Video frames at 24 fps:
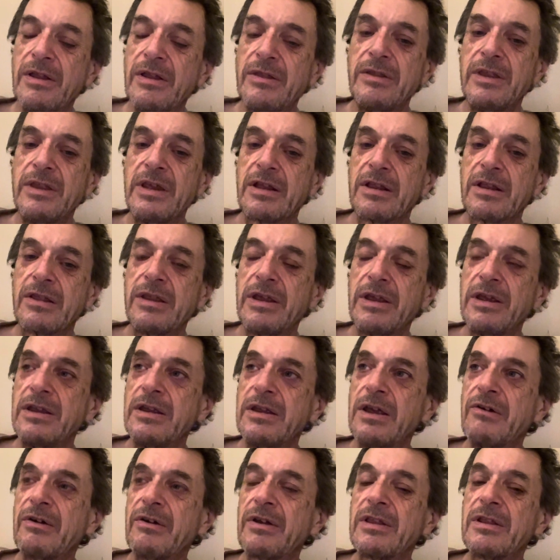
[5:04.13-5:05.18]
the
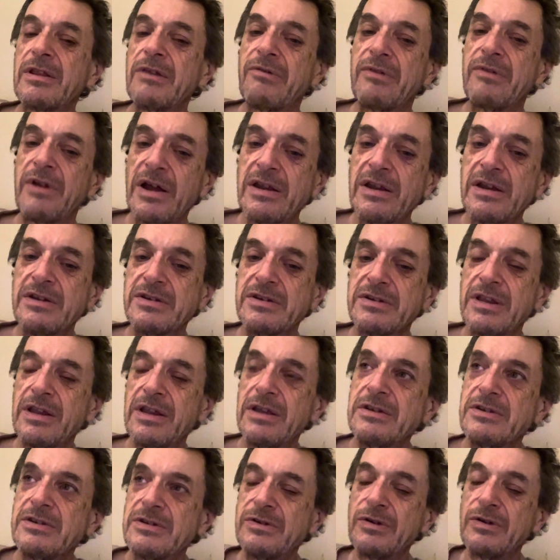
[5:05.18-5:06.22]
the the flight the
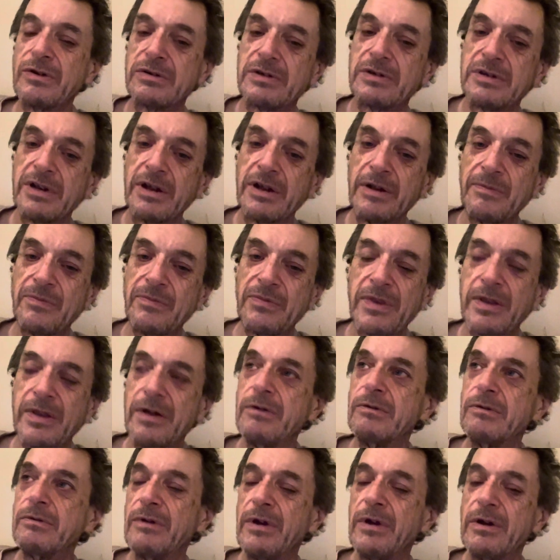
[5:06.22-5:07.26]
instructor
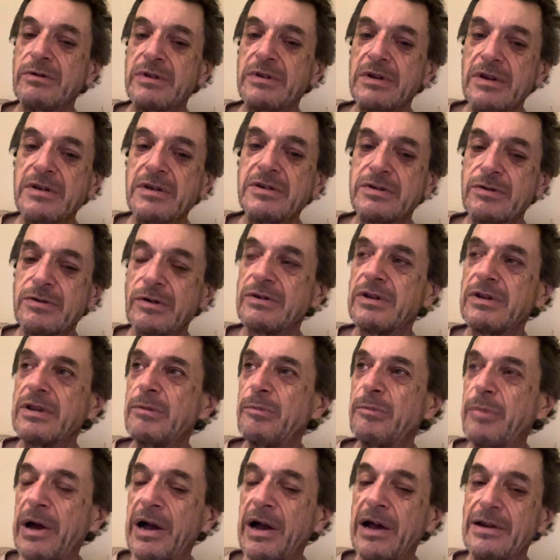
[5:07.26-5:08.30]
who, who instructed the
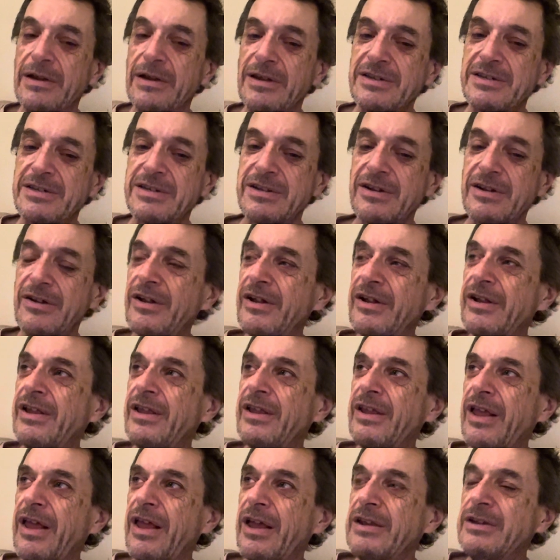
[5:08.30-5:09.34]
pilots
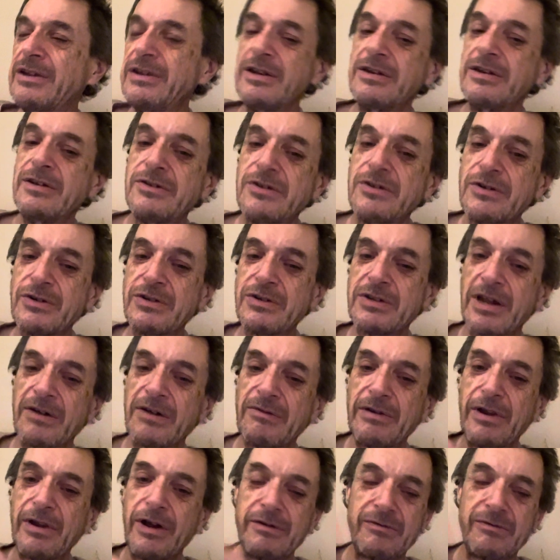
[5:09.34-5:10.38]
didn't just have
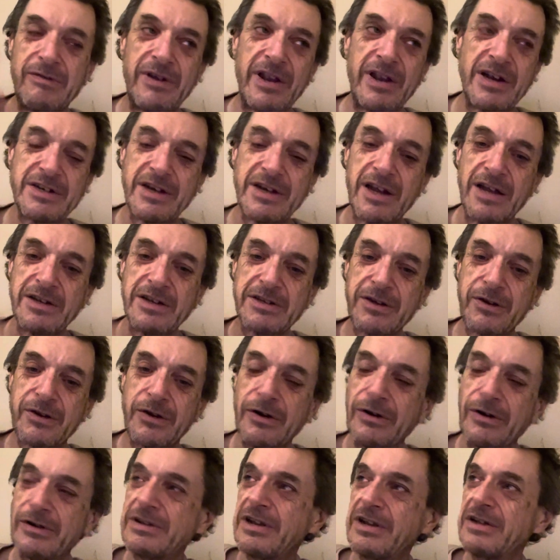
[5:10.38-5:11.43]
Lord Flashheart's
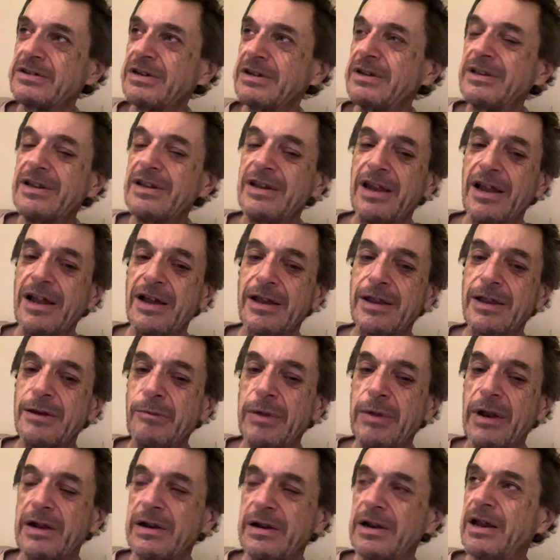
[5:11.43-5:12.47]
coat, as in like in
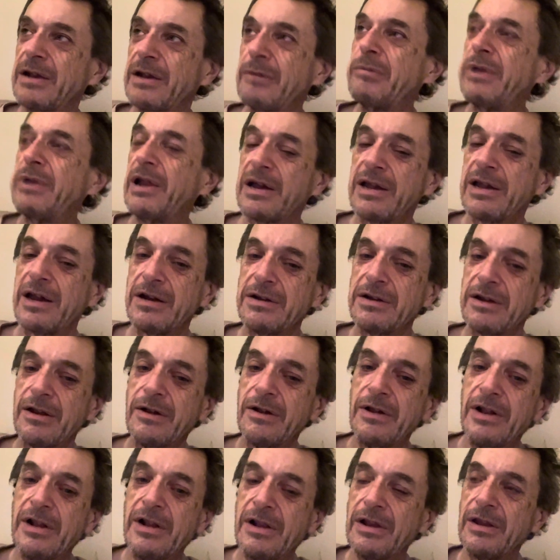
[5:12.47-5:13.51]
Black Blackadder,
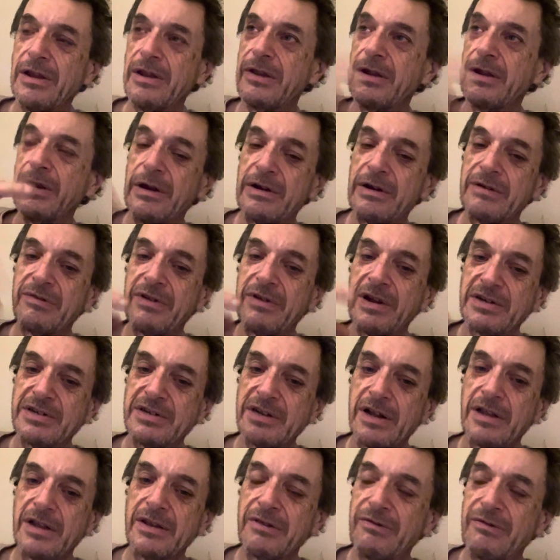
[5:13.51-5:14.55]
the Lord
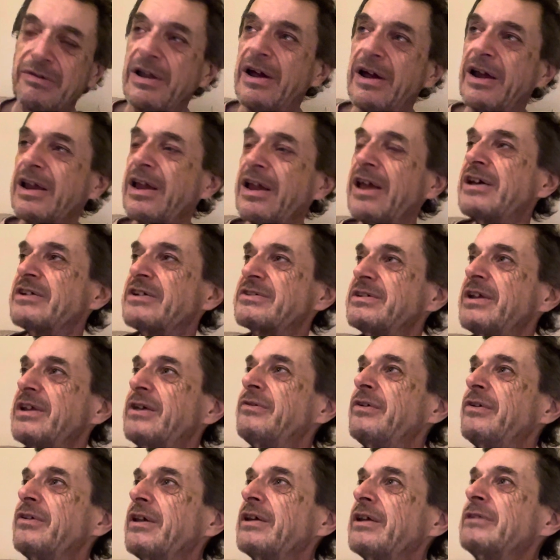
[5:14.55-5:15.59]
Flashart, the flying ace and
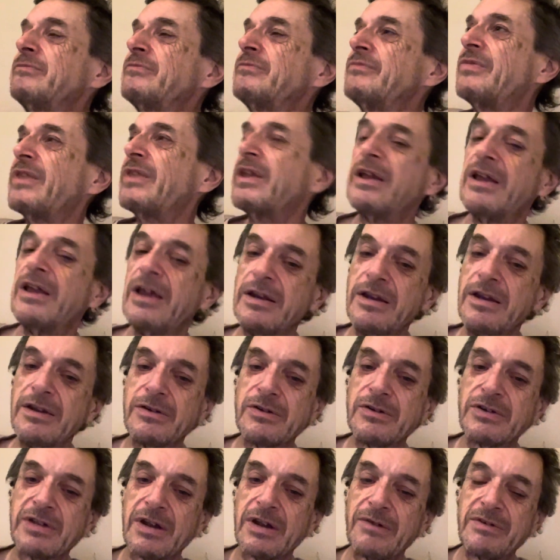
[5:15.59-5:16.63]
everything. He didn't
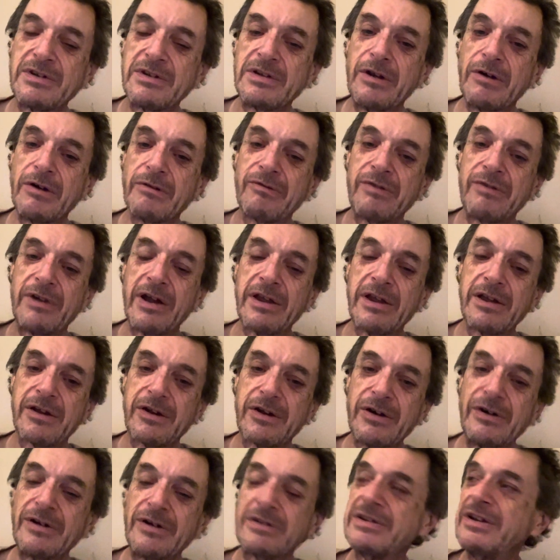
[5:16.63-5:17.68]
just have his long flight
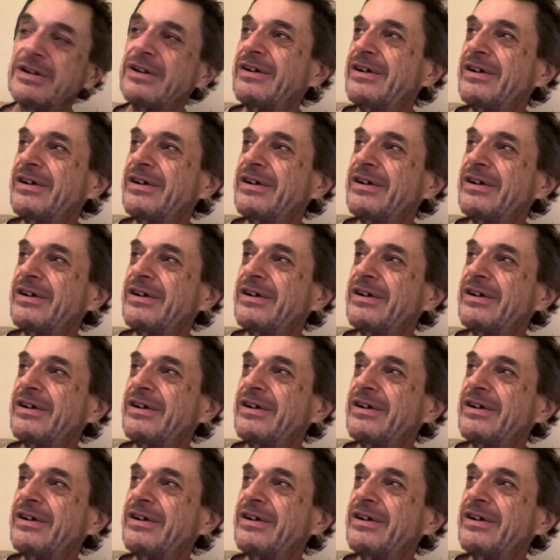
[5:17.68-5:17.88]
coat.